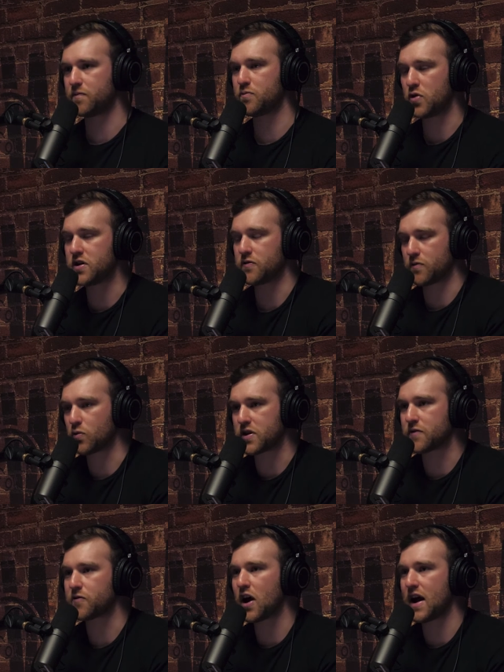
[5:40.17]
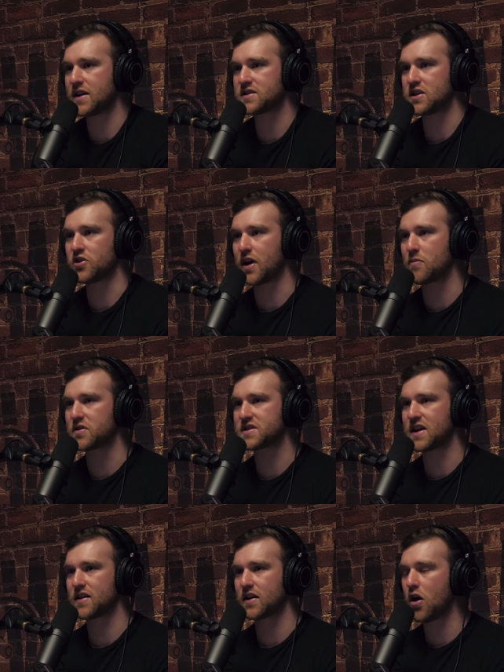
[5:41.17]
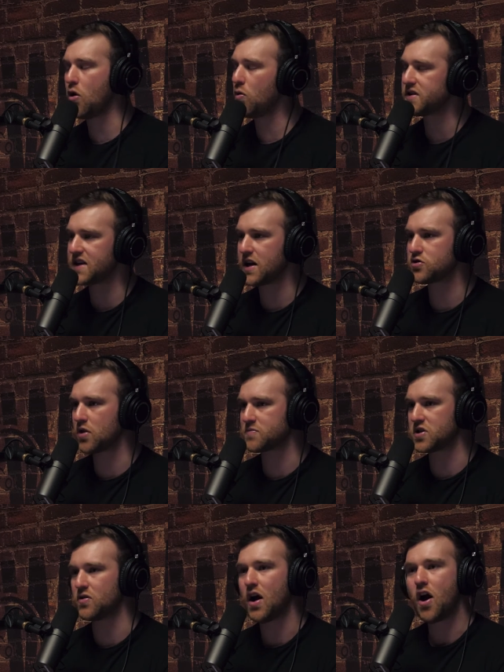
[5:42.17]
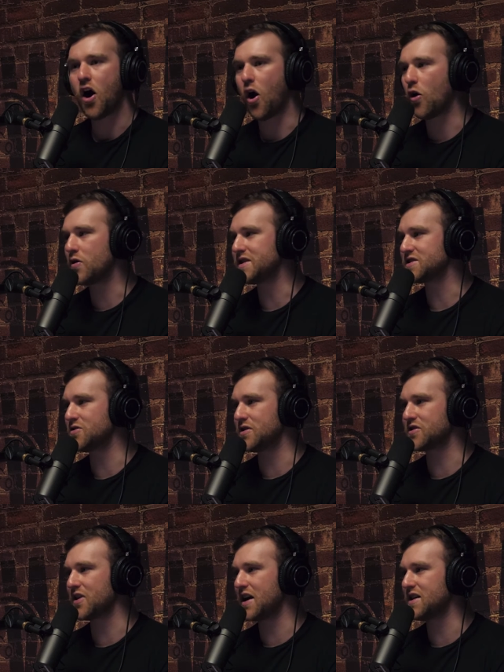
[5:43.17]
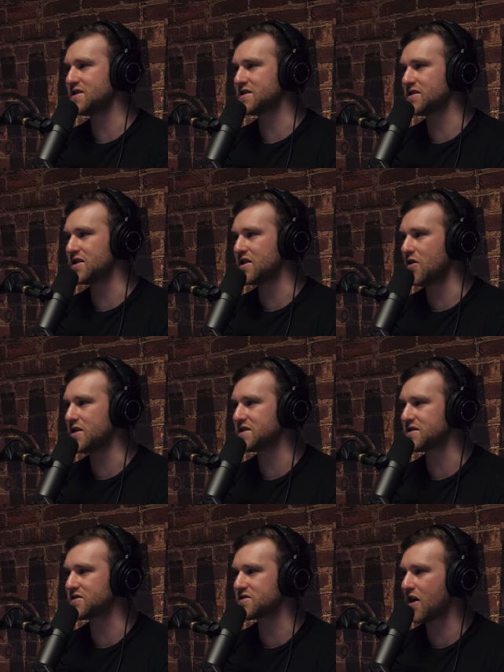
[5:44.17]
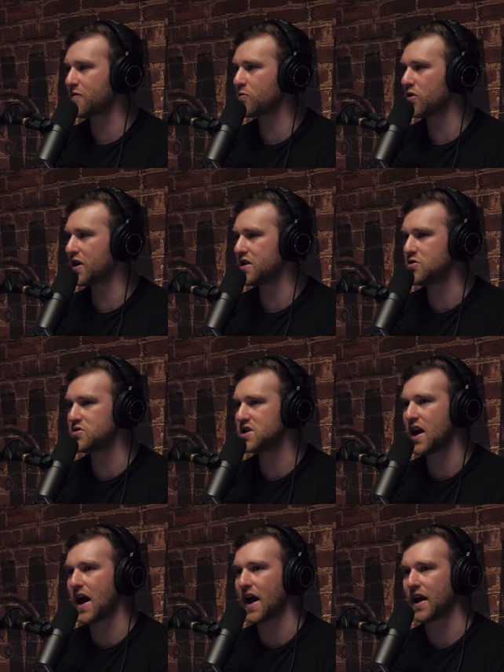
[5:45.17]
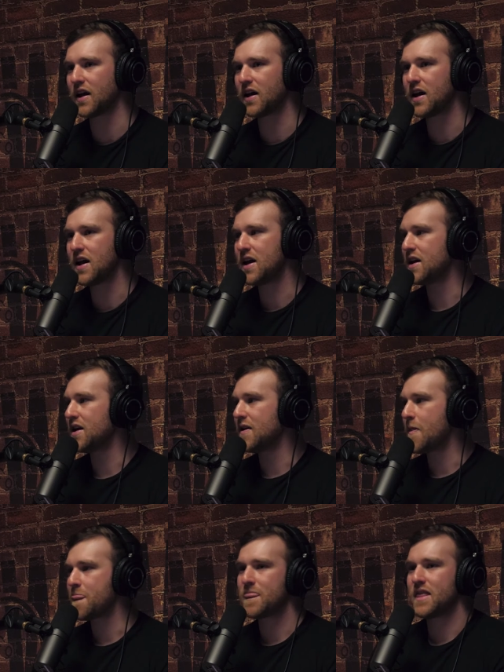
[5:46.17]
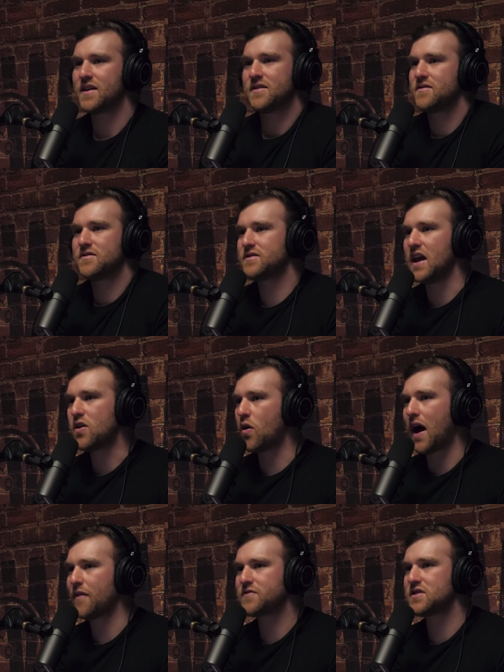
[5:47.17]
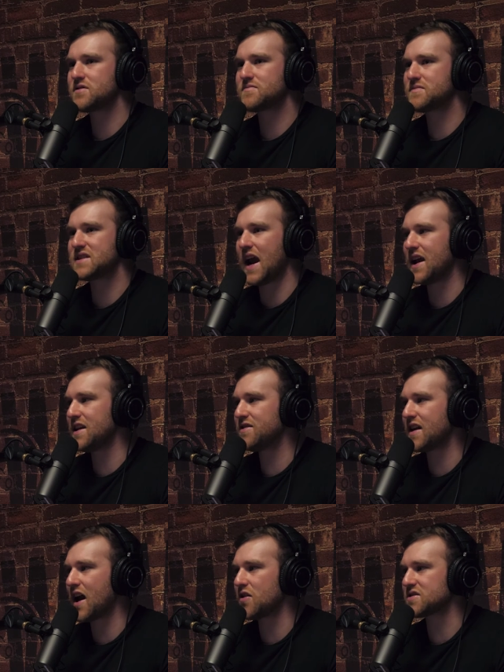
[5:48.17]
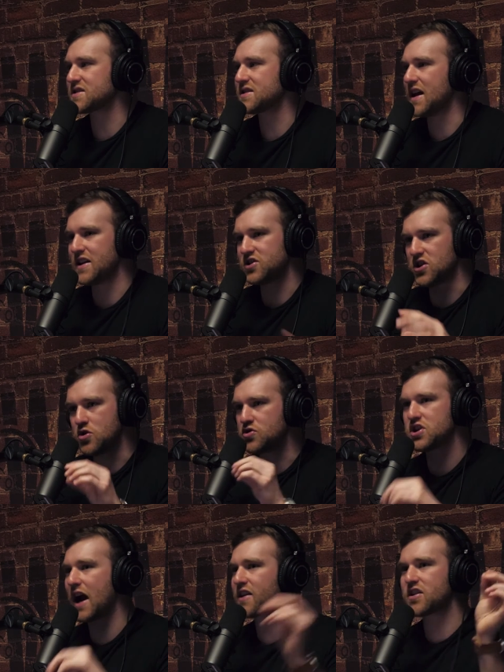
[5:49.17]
with your friends and you're able to say like, oh, what's Andrew up to? Oh, he's doing great. He's a sophomore at UGA. They don't have to say anything else. You checked